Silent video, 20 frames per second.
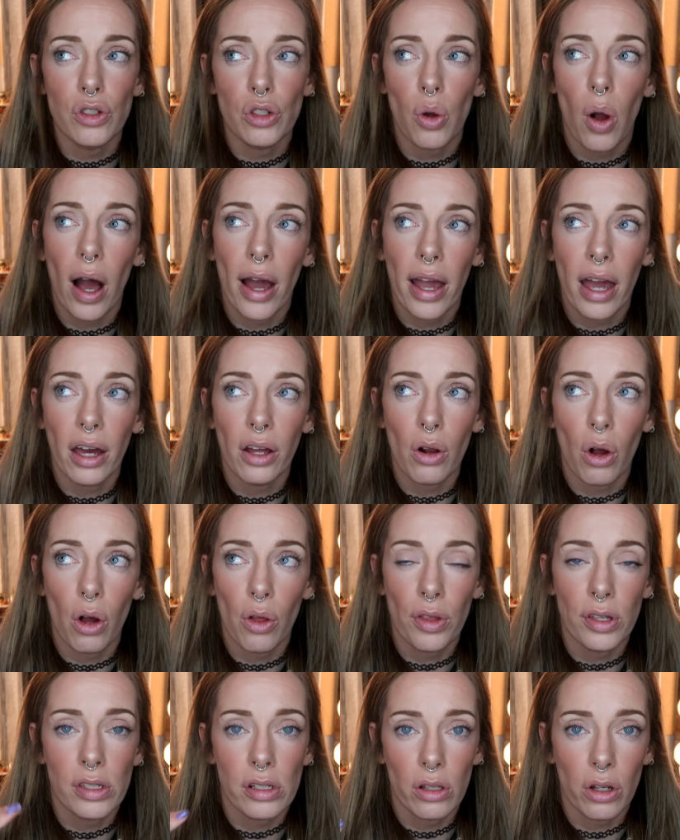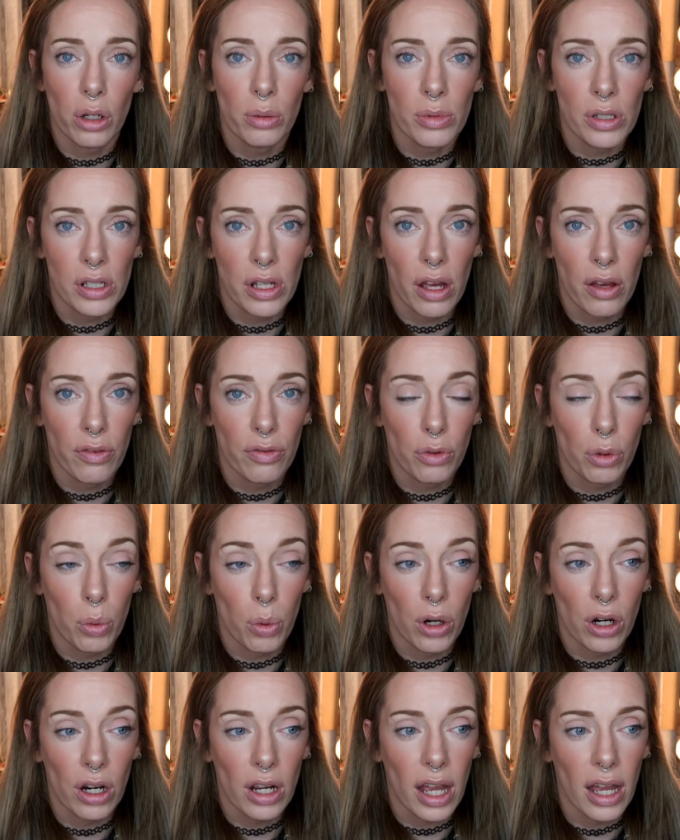So I had all these alarms set for
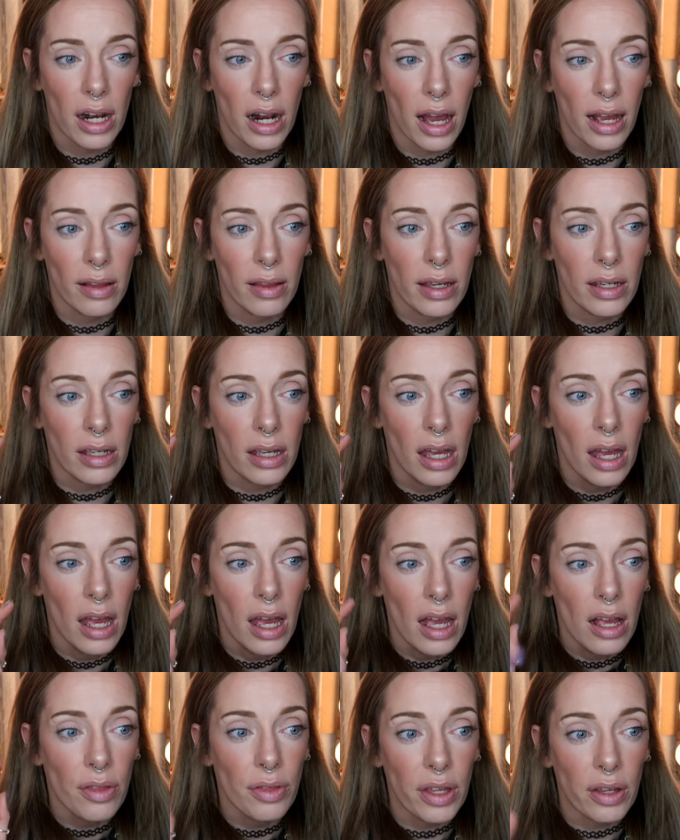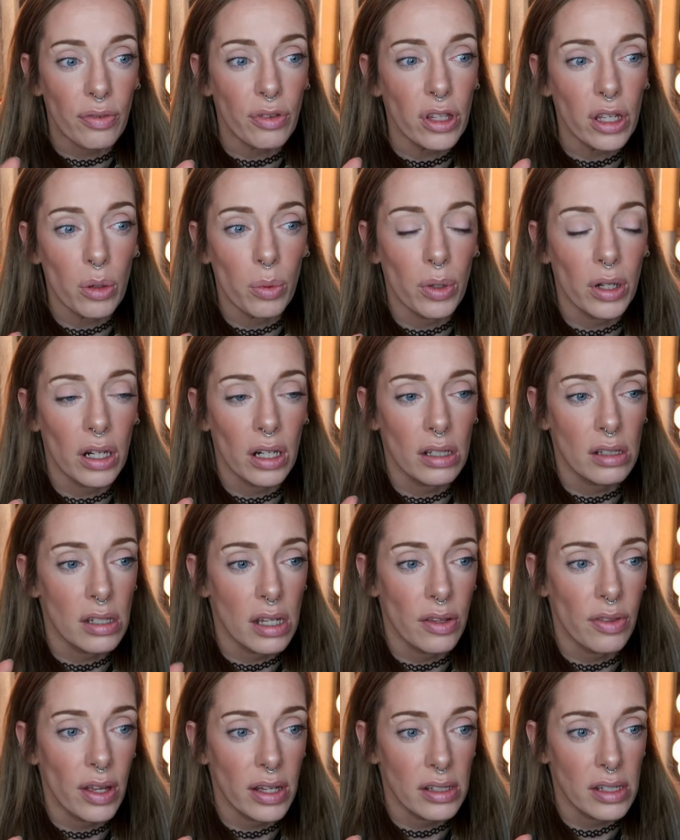work, and I like thankfully went in at
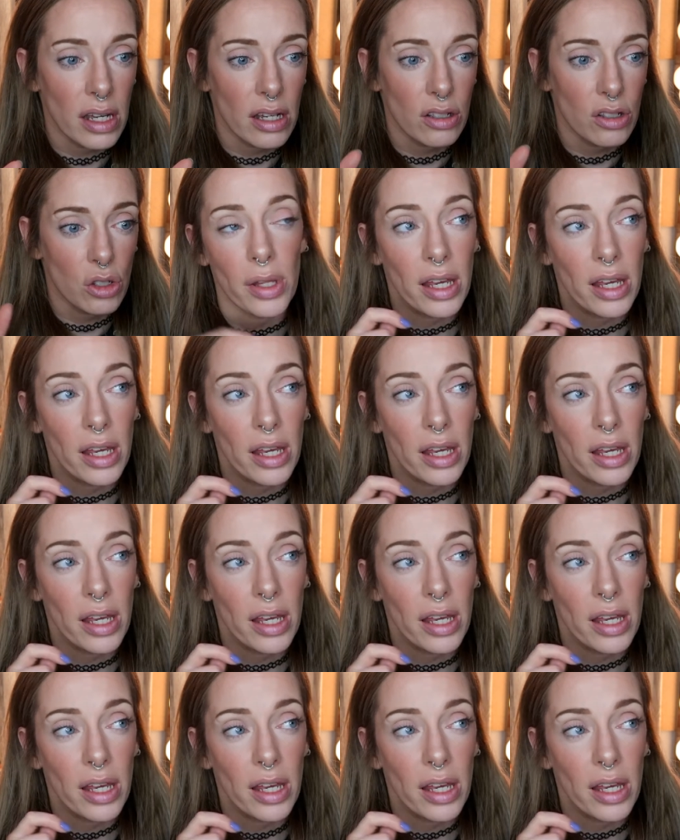10 that day.